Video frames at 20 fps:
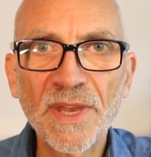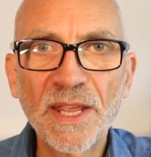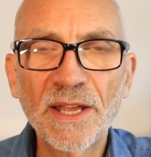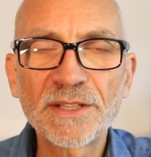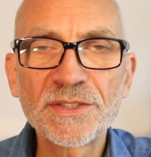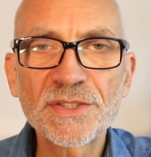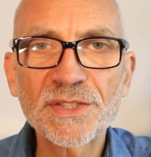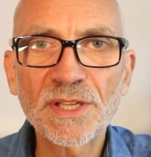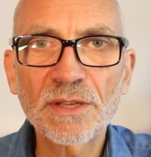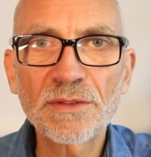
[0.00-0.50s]

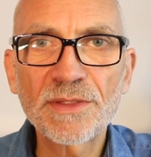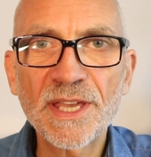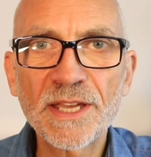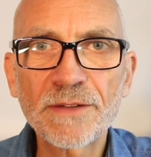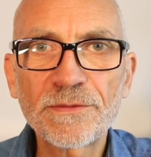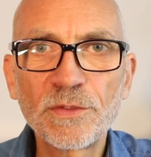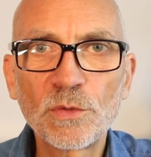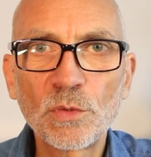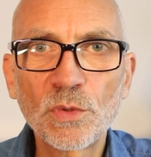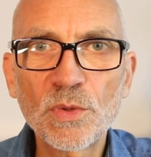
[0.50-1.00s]
and so
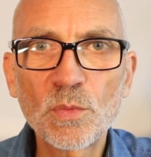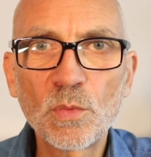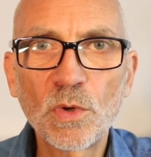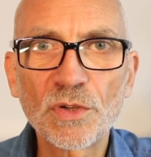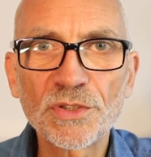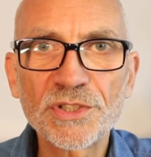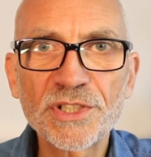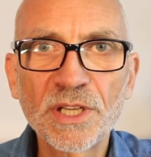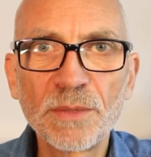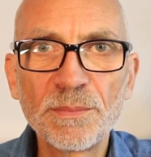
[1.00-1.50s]
therefore the
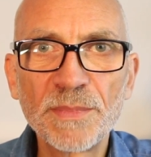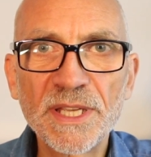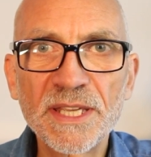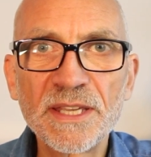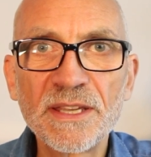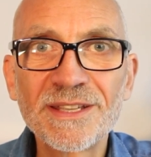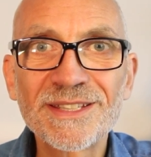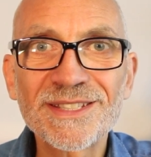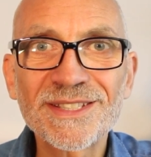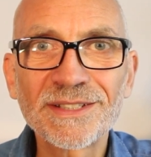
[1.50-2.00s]
watch can be
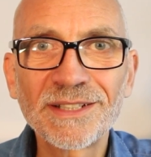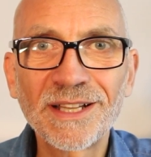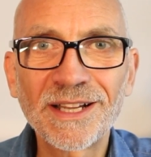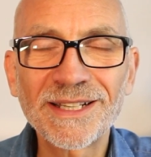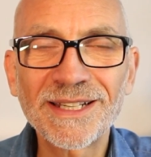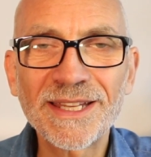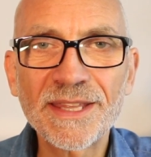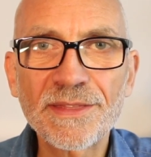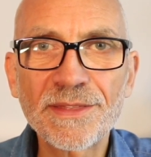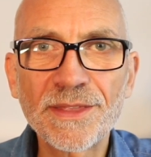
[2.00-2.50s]

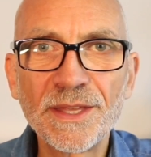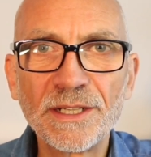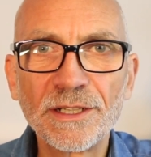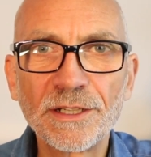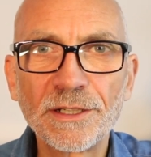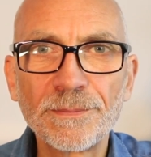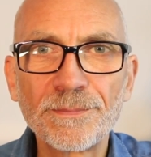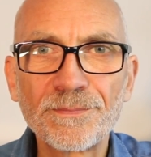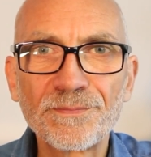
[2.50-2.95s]
slightly thinner.